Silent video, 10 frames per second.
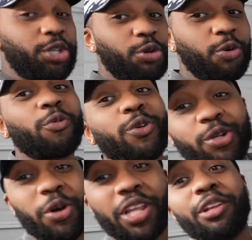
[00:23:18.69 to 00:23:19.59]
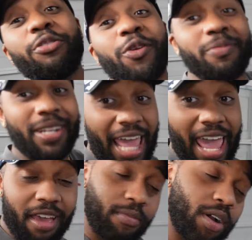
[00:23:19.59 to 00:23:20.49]
you what resulted from
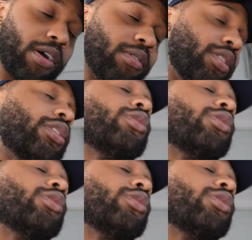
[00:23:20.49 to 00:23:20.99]
that, bro. It was